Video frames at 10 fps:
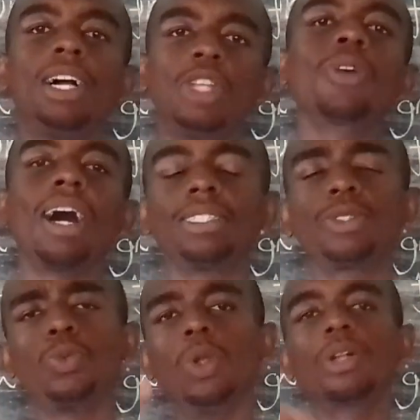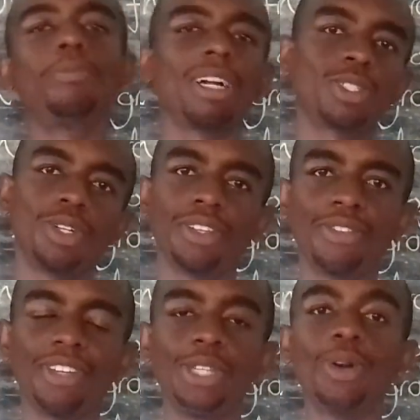Hello guys, welcome back to
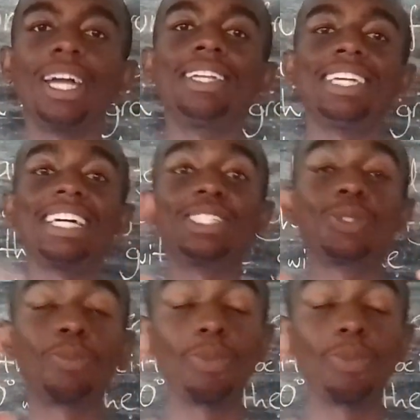another video, and as